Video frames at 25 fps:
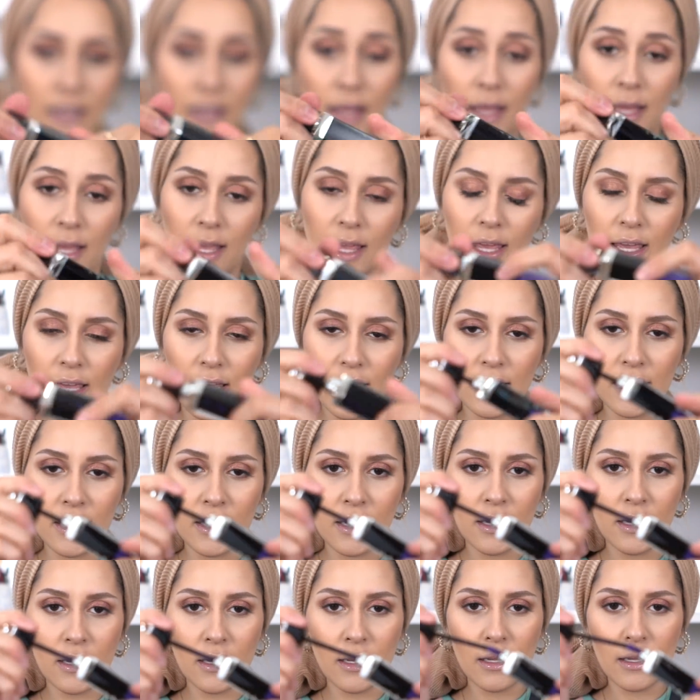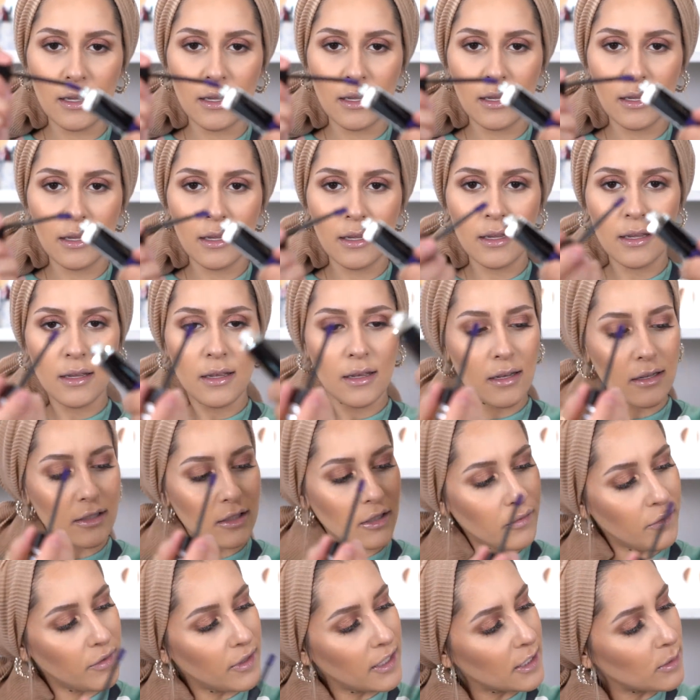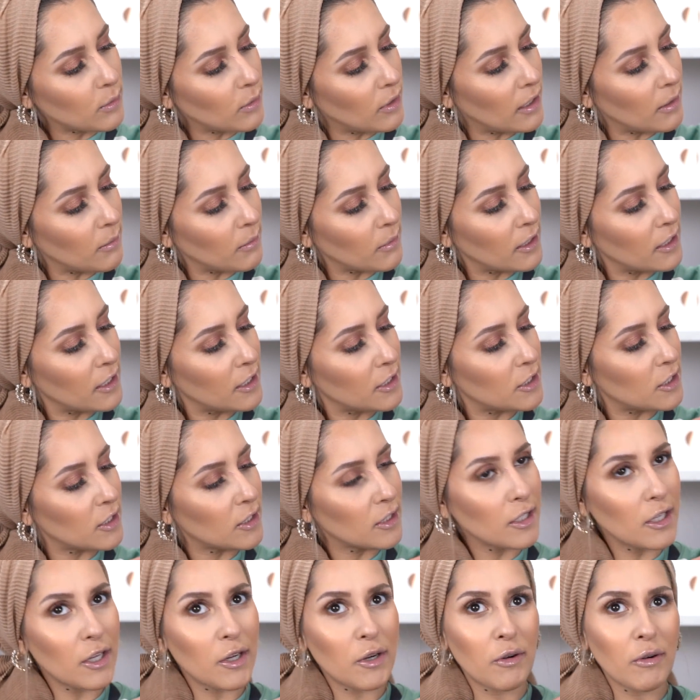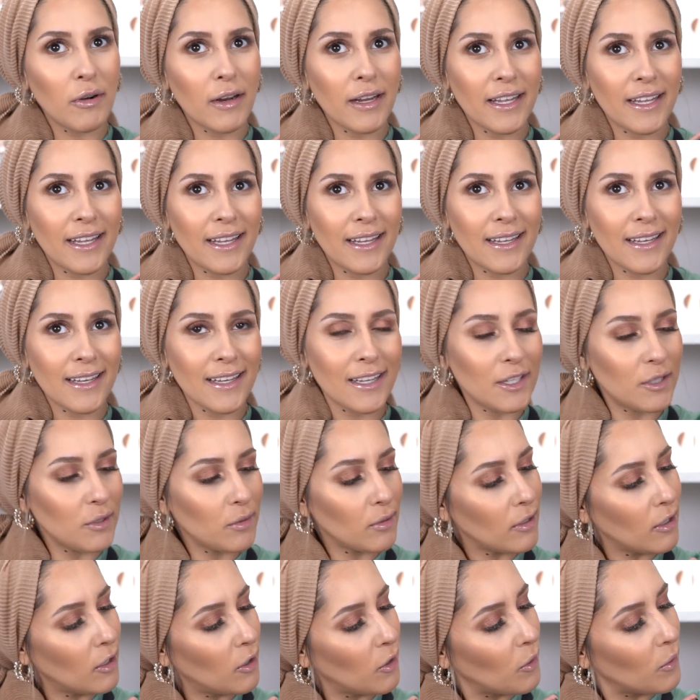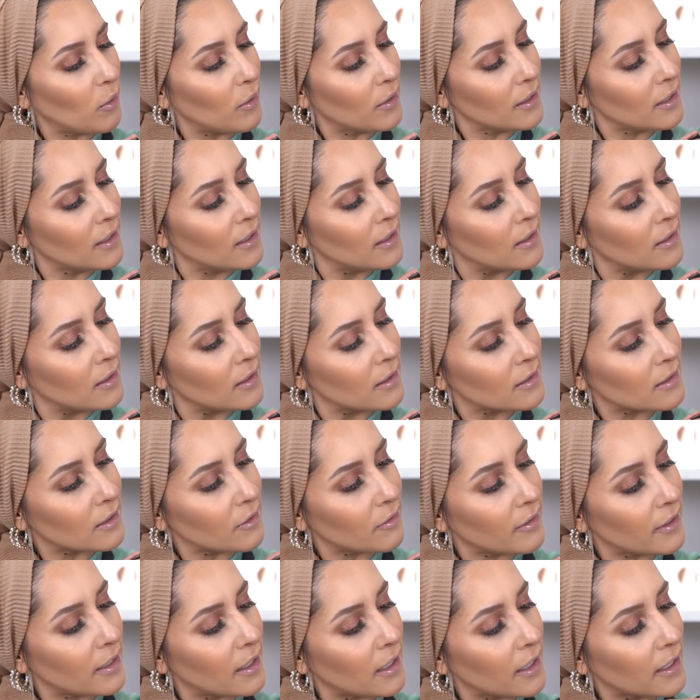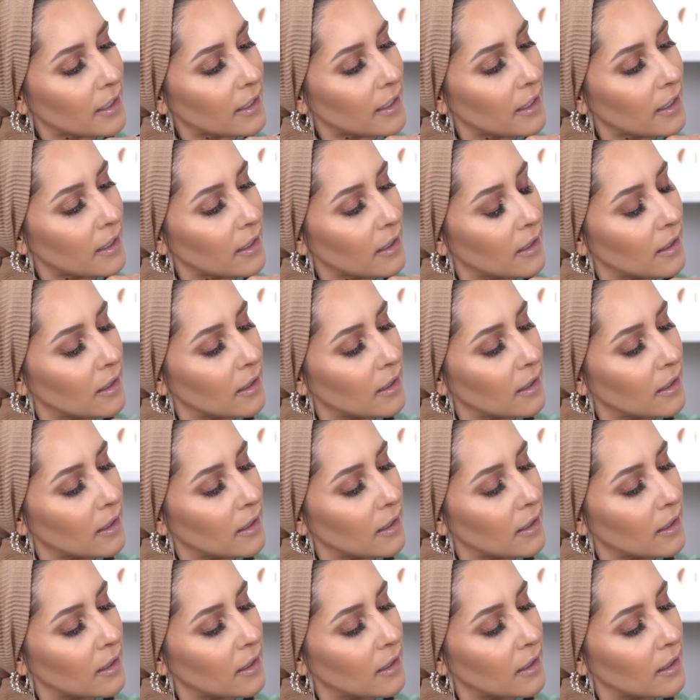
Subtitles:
again. So for this one, I'm gonna just go right here and do a long one, because I feel like it.